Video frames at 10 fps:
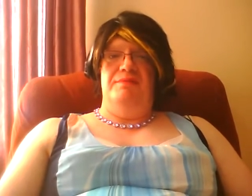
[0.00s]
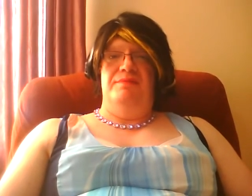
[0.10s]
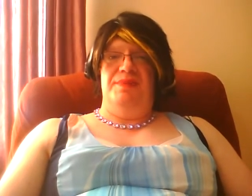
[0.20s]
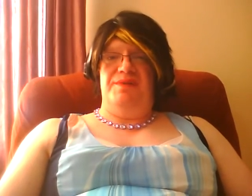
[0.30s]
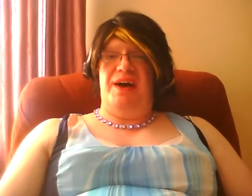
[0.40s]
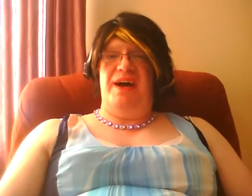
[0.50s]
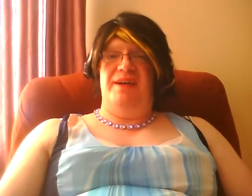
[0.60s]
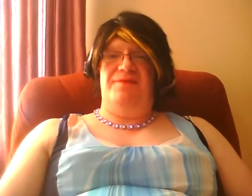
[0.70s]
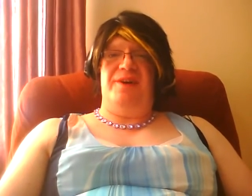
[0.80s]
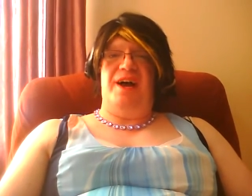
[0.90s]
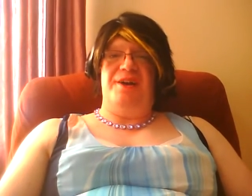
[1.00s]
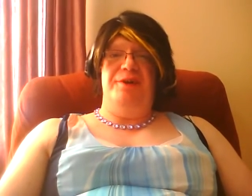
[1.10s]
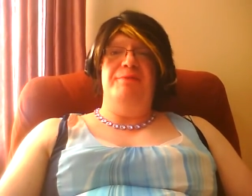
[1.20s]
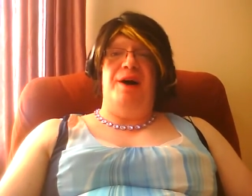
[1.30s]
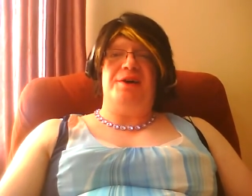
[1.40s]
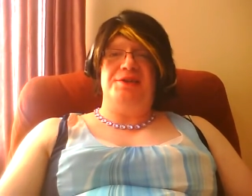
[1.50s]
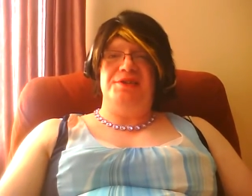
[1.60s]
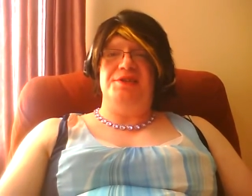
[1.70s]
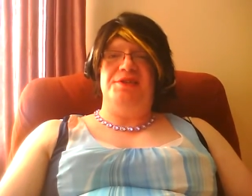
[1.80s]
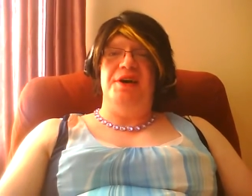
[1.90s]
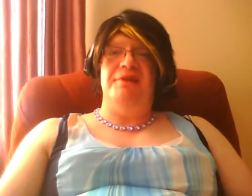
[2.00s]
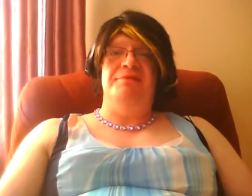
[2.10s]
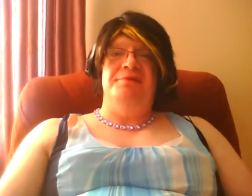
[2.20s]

if I had forgot two boxes of stuff,